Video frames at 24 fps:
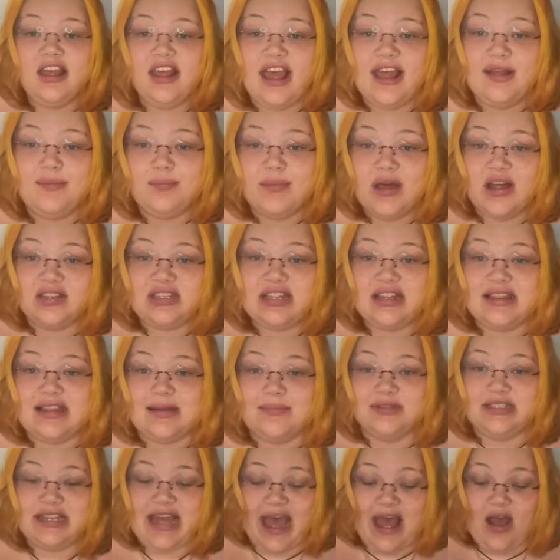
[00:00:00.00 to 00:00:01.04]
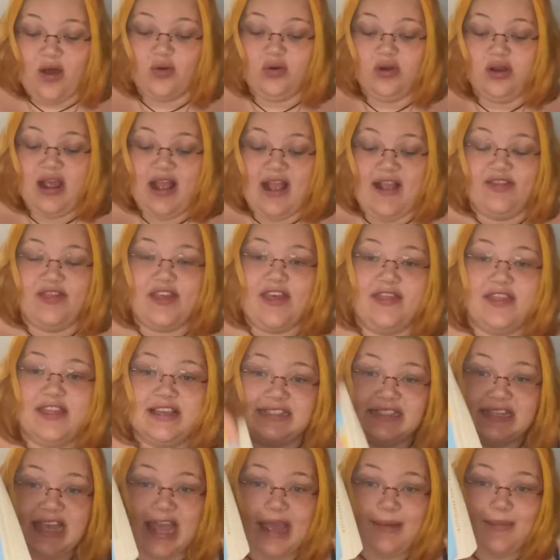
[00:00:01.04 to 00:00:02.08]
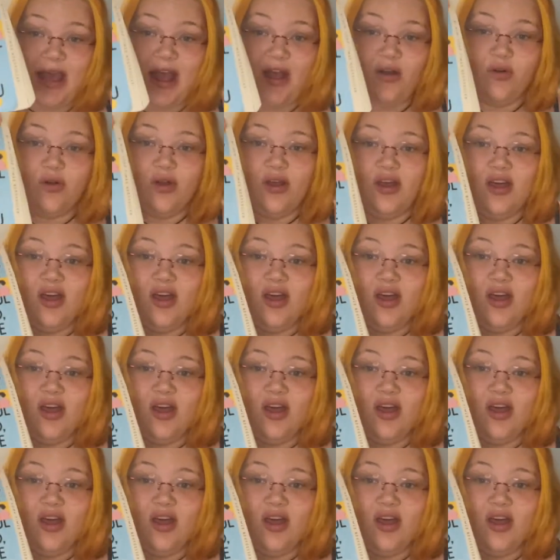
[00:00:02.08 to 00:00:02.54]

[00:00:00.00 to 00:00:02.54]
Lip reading: and melted them down, and then this came out.